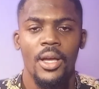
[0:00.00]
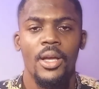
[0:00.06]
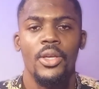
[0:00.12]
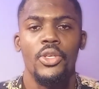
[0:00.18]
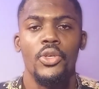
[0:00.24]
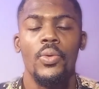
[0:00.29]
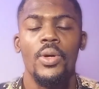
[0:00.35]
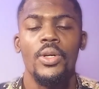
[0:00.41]

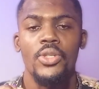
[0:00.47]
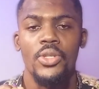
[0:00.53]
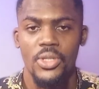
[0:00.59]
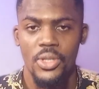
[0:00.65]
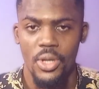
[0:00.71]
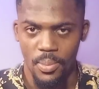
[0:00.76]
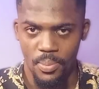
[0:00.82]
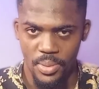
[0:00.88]
You want to
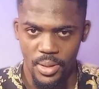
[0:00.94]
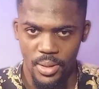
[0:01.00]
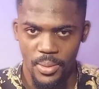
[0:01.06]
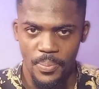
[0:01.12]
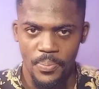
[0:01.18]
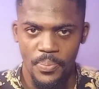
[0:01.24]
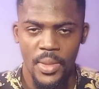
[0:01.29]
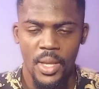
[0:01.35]
stop.
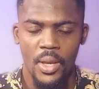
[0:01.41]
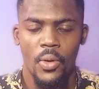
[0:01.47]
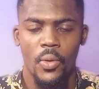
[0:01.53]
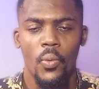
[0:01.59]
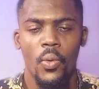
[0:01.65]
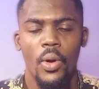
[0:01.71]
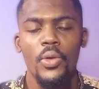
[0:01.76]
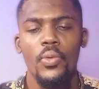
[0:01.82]

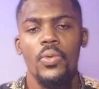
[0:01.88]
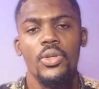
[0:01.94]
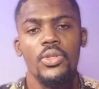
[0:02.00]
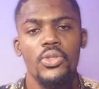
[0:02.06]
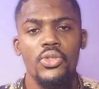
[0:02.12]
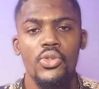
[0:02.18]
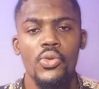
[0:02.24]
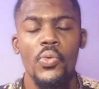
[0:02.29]
What you want
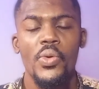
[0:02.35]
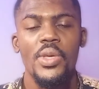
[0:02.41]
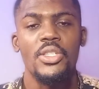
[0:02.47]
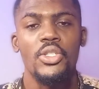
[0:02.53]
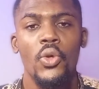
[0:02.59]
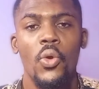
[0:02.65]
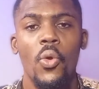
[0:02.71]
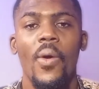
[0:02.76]
to do
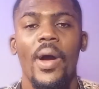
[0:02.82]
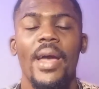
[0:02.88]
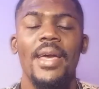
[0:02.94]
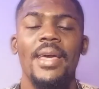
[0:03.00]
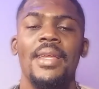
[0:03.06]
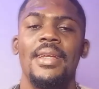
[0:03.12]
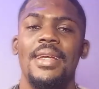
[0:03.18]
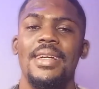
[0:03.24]
is go
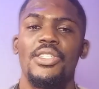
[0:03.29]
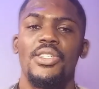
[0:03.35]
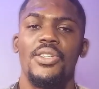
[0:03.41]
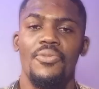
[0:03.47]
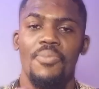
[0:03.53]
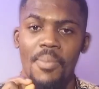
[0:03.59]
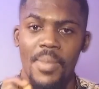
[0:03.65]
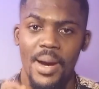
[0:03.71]
ahead and
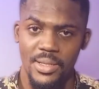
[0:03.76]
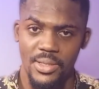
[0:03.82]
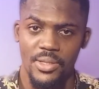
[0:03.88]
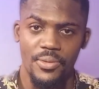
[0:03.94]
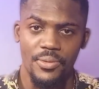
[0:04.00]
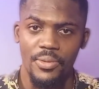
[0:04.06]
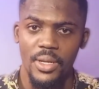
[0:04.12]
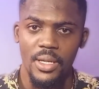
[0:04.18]
achieve
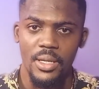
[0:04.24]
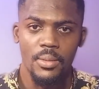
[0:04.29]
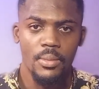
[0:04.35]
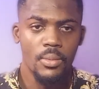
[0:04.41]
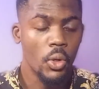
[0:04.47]
massively.